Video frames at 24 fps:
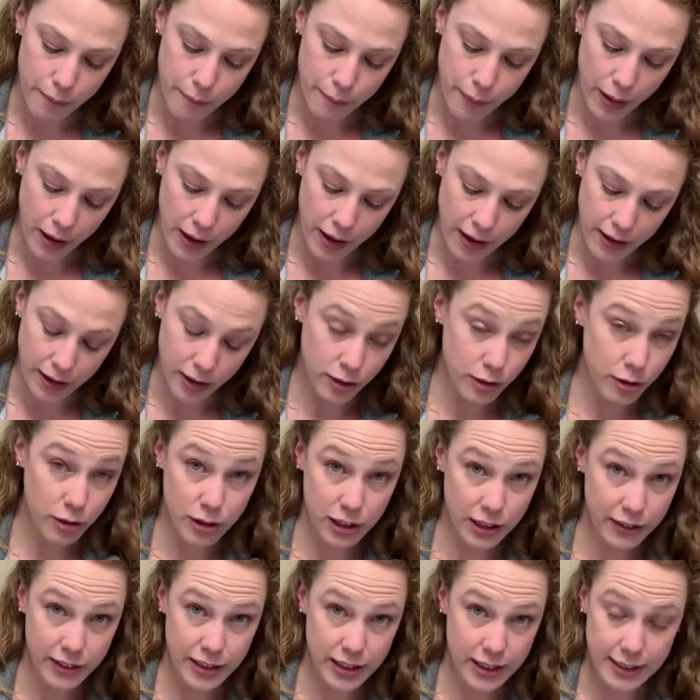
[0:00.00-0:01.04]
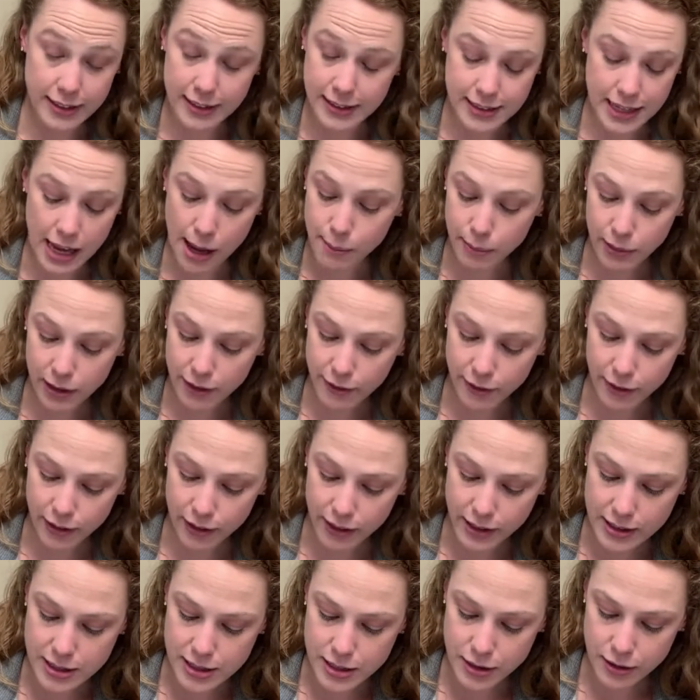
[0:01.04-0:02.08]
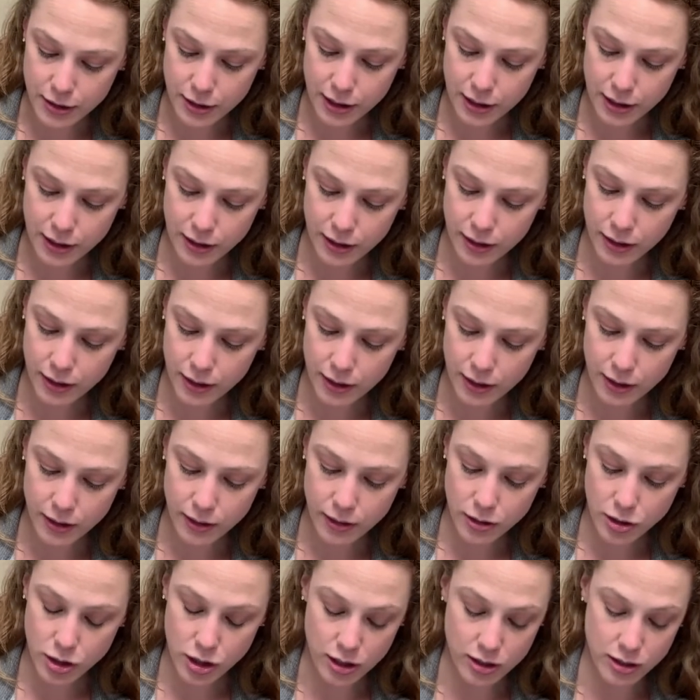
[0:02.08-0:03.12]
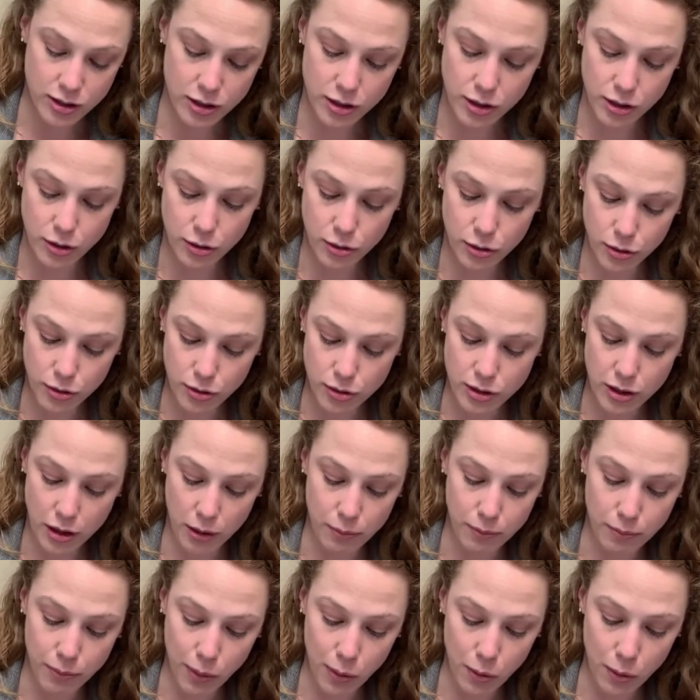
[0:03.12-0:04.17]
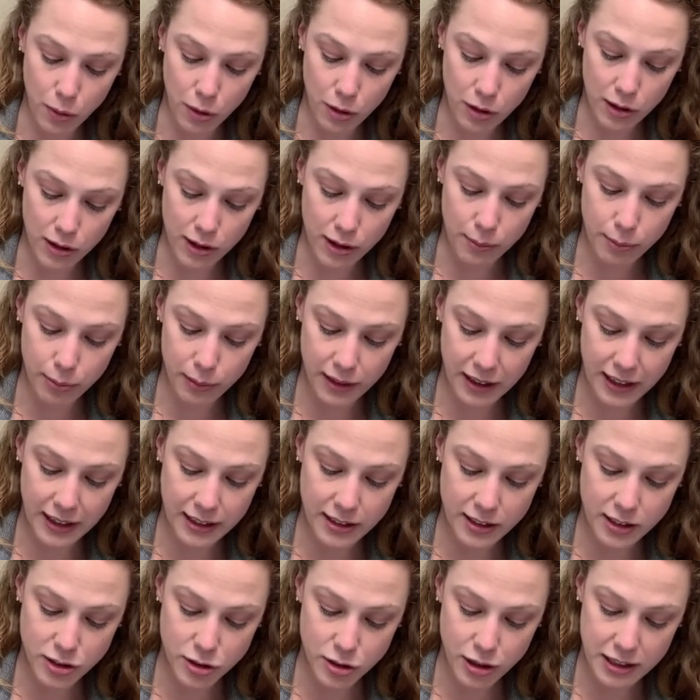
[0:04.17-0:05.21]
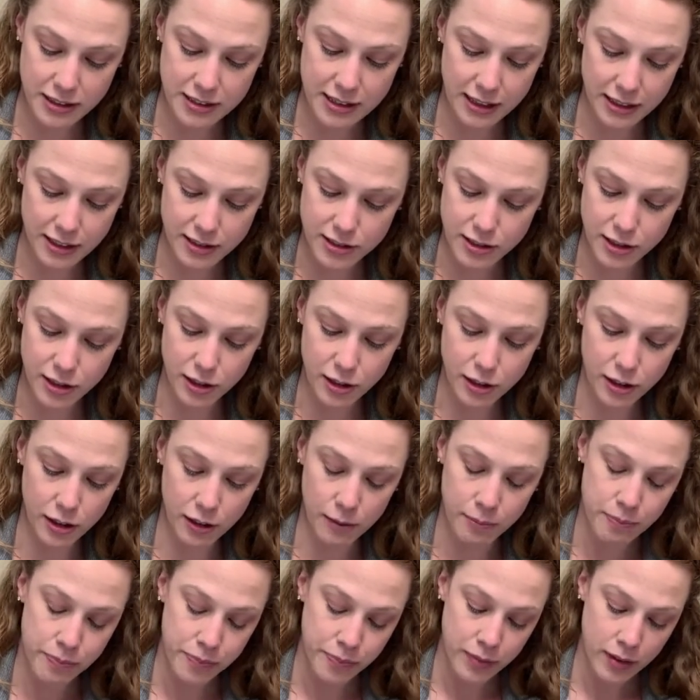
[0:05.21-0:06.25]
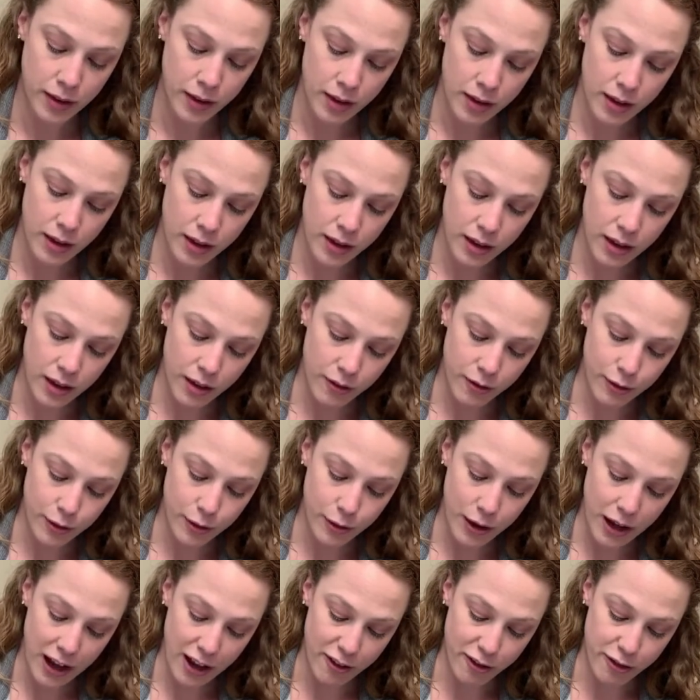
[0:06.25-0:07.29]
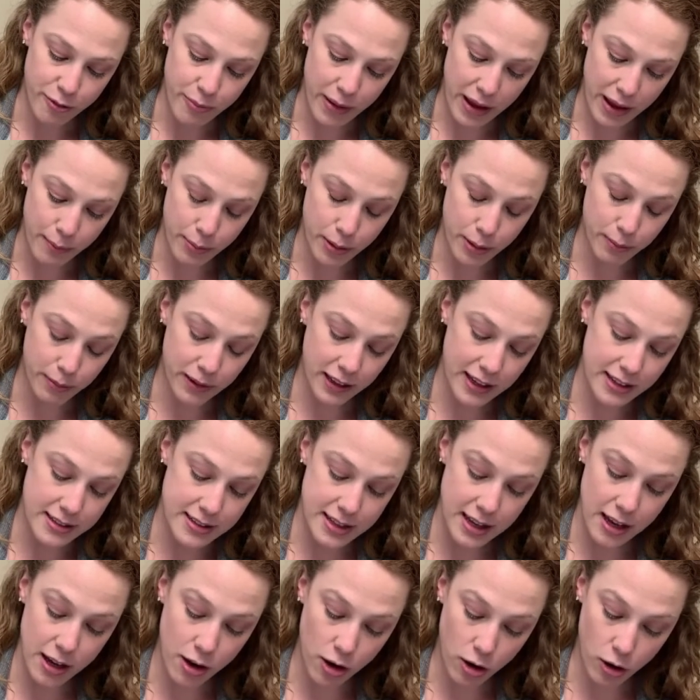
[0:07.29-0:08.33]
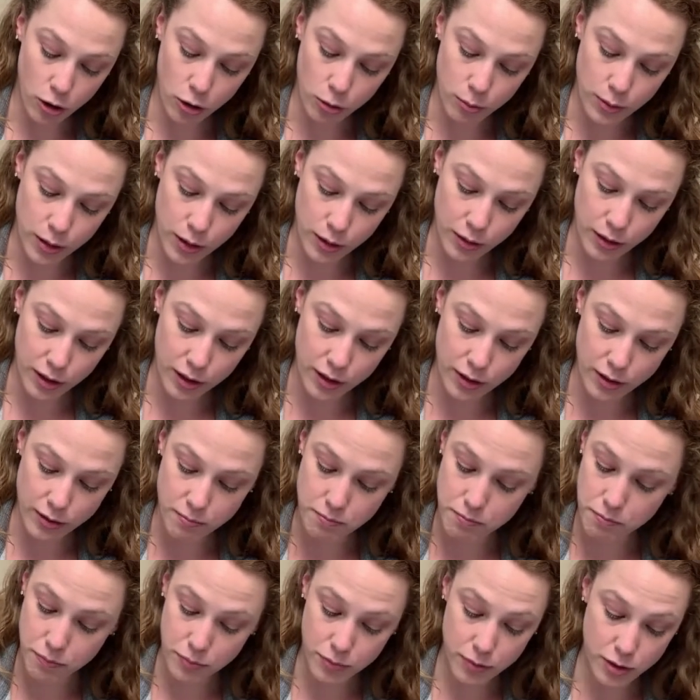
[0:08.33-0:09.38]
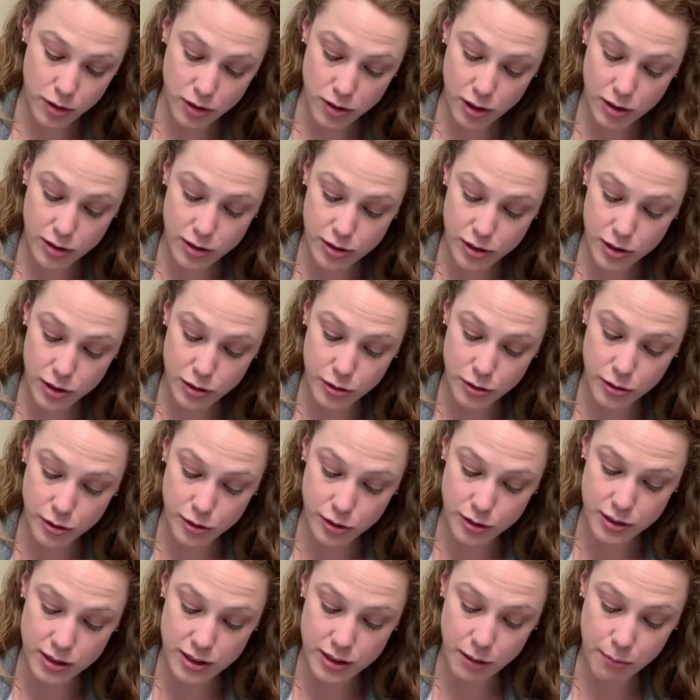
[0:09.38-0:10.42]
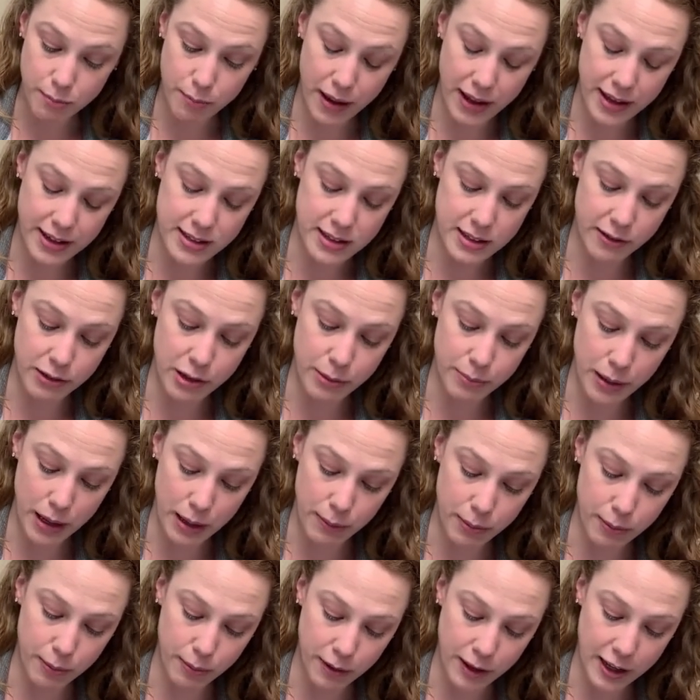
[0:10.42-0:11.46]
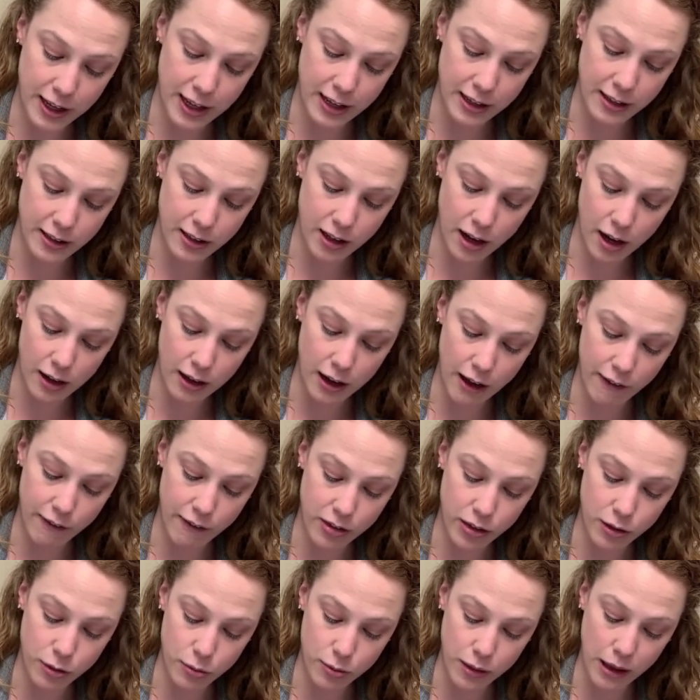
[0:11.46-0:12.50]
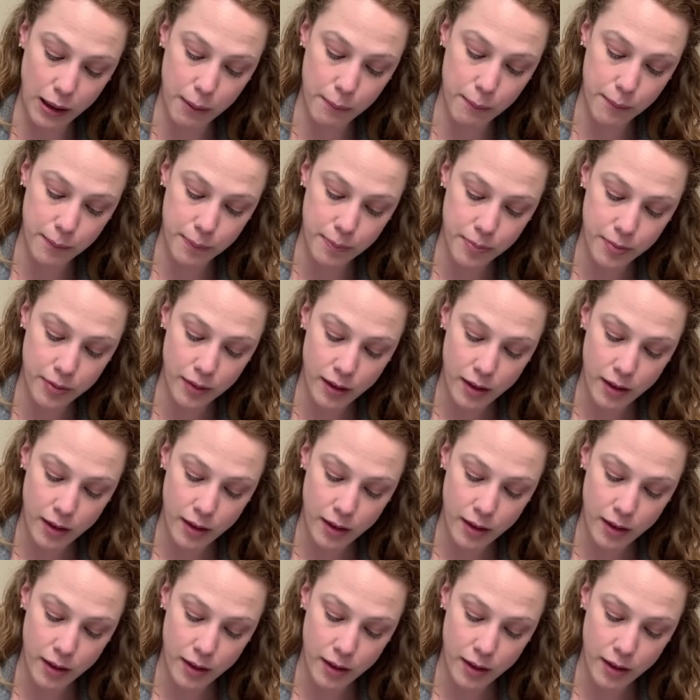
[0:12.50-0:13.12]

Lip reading: but you don't even need a template for this. You can just use a bowl or a plate to trace out a circle. If you have paper plates at home, you can just use the base of the paper plate and cut off the rim.